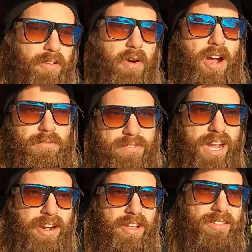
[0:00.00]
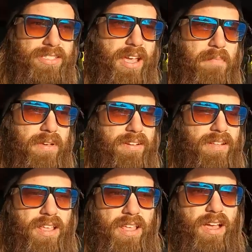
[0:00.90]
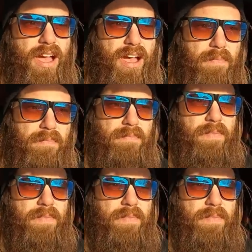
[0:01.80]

you're all tired all the time, but um,